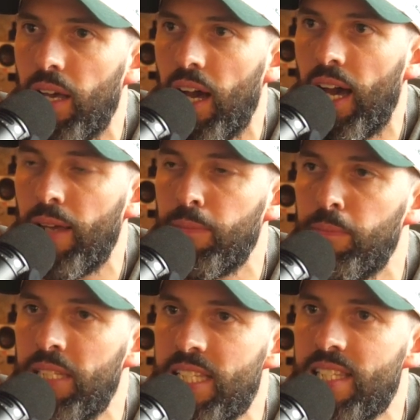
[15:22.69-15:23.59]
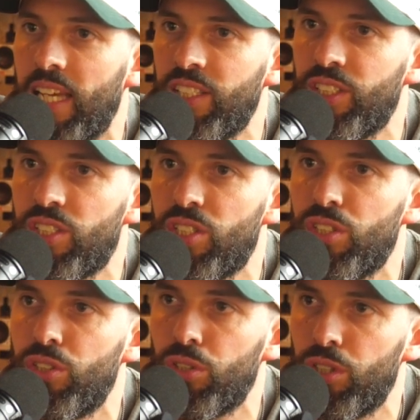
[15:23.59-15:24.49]
I
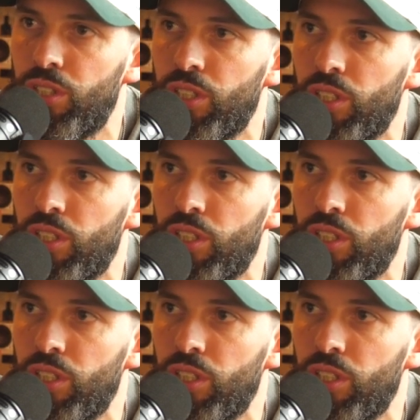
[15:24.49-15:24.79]
misunderstood